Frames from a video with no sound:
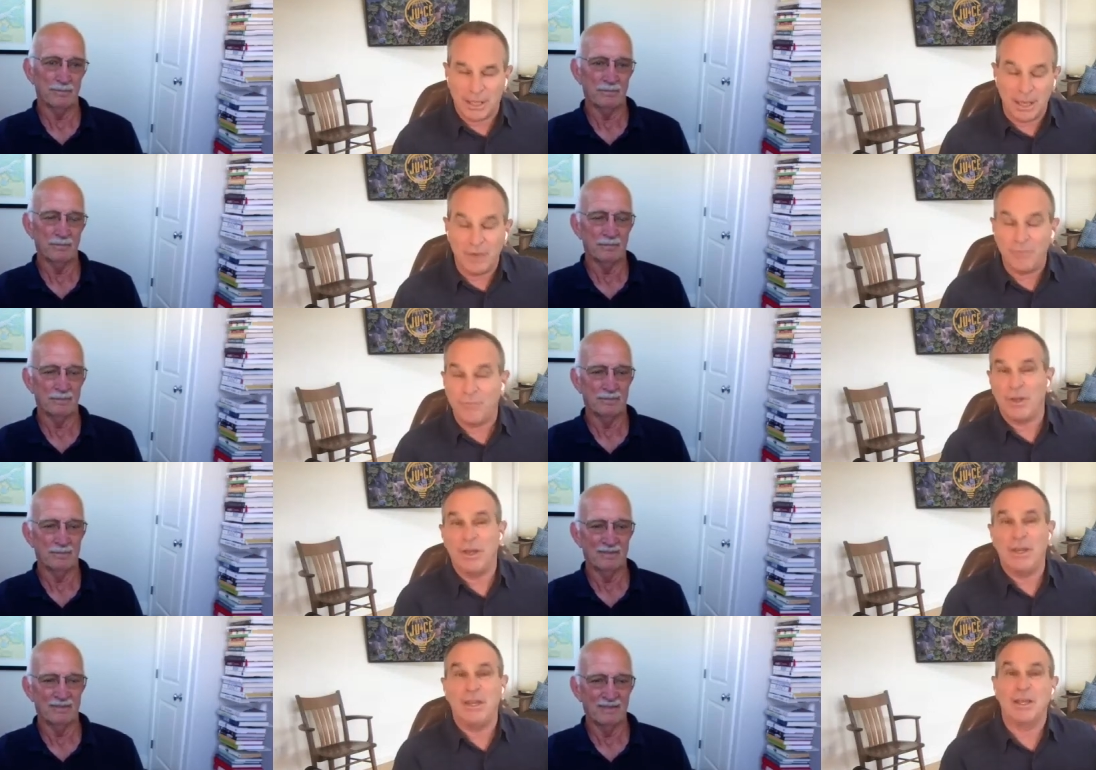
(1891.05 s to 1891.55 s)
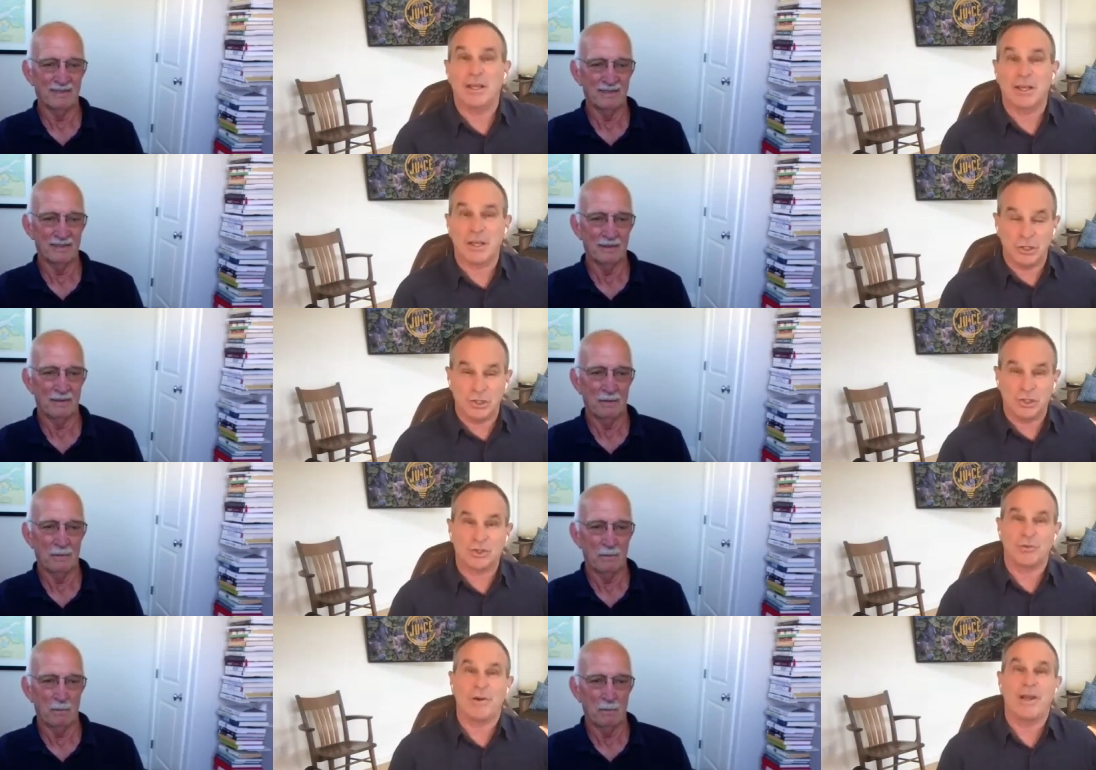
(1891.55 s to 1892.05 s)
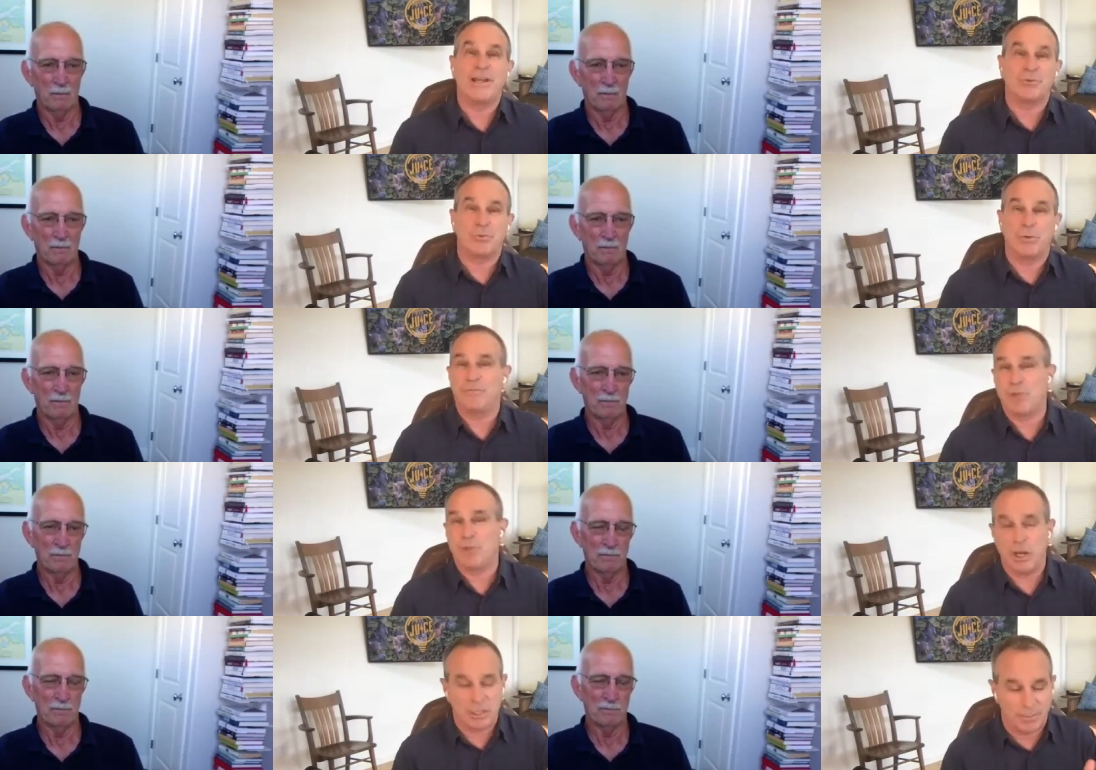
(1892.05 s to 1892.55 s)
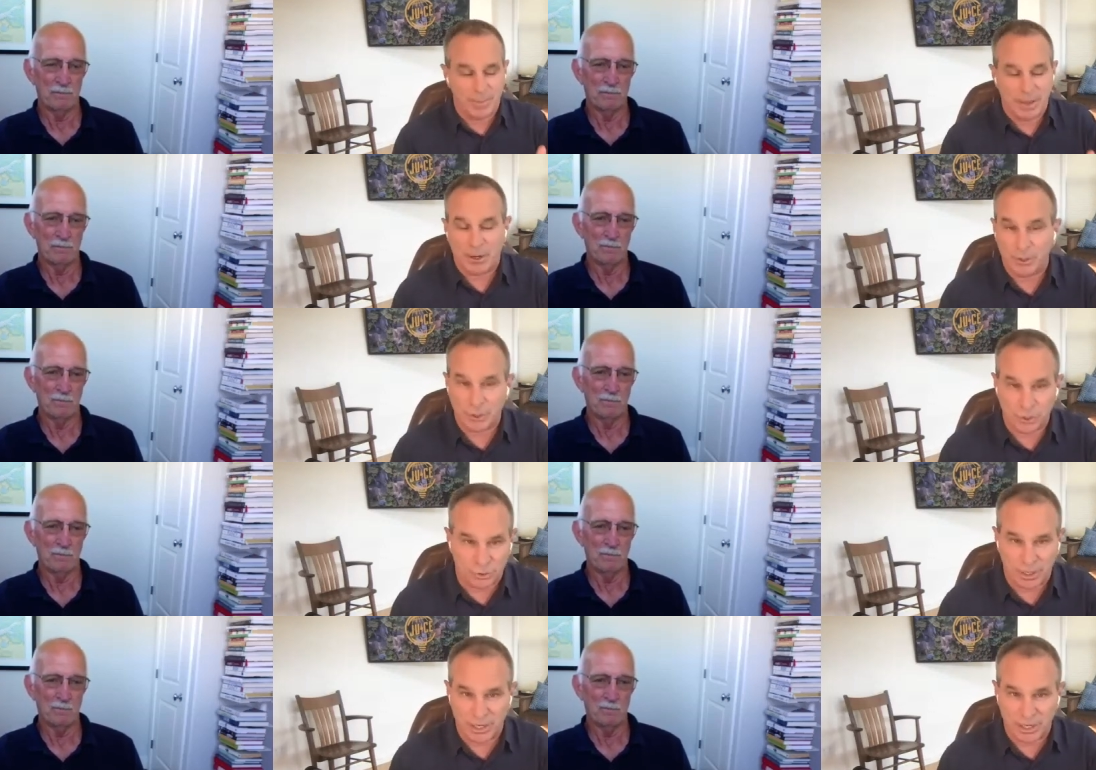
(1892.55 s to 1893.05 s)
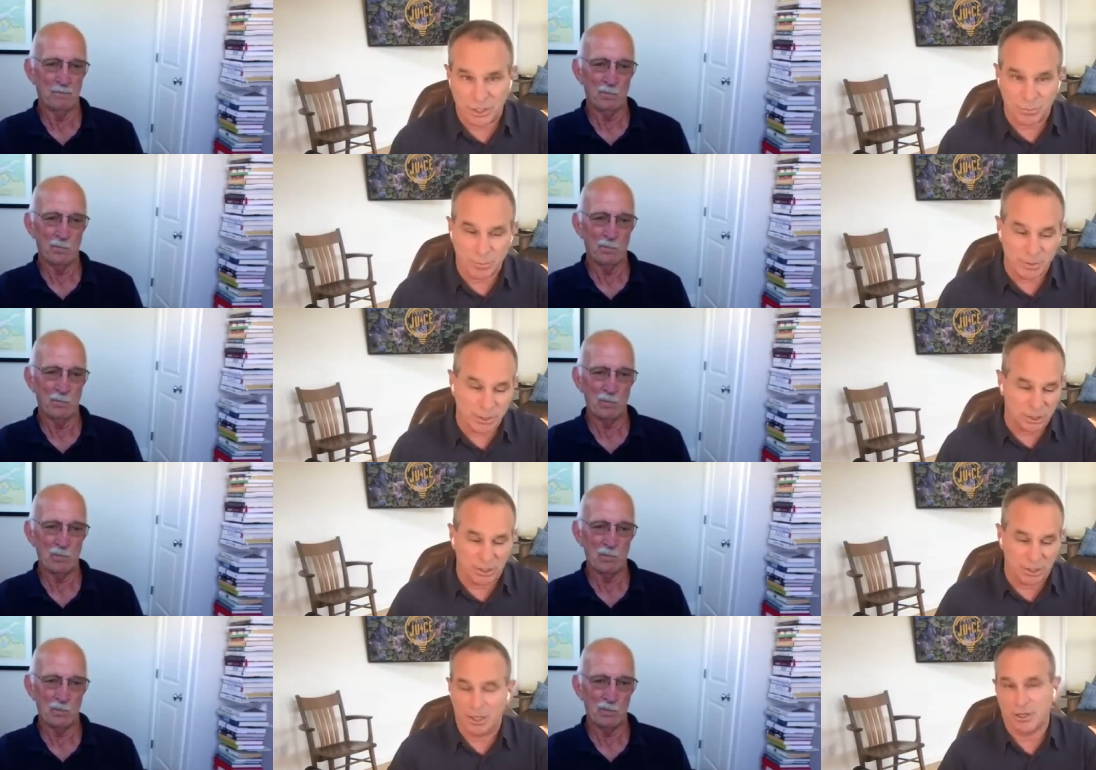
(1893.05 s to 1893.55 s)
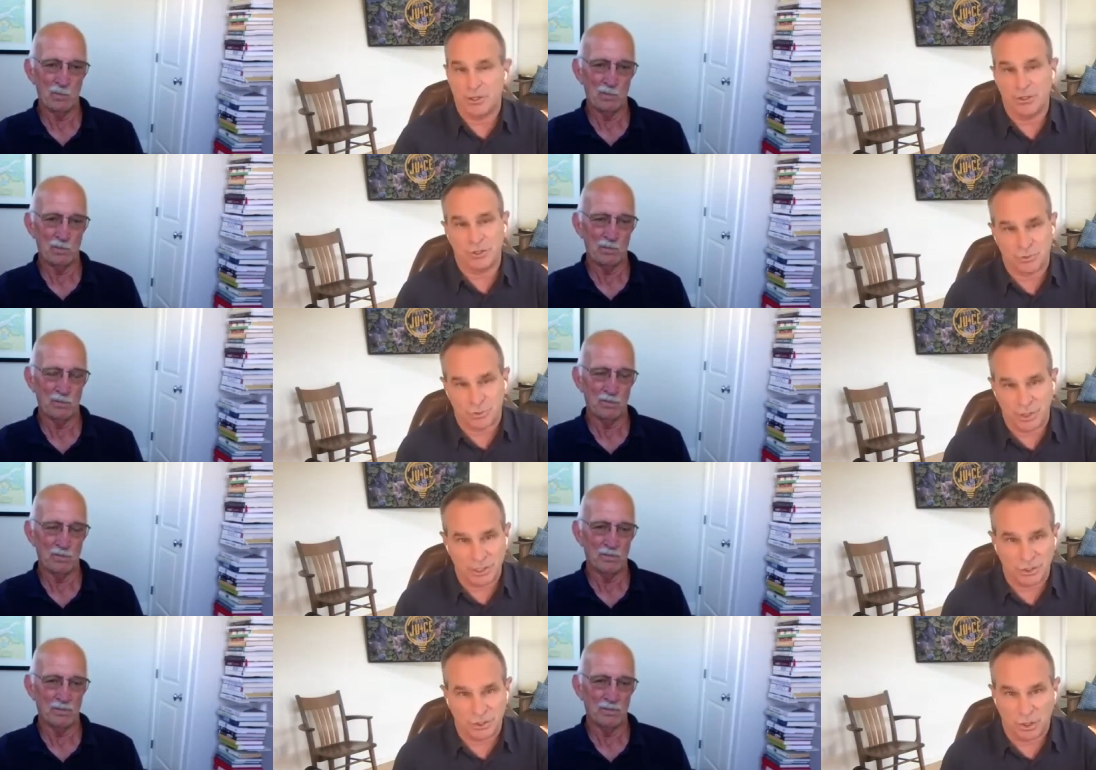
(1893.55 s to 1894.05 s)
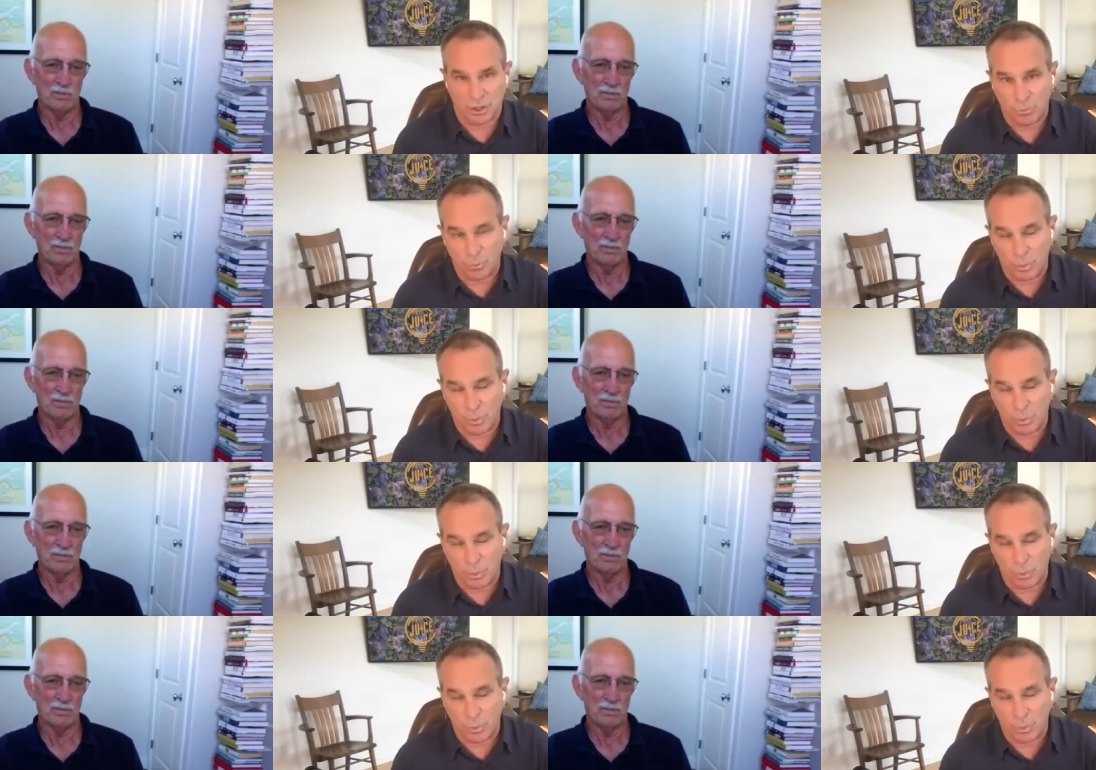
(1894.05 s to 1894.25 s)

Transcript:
Speaker 1: Given the constraints we've talked about on transmission, the constraints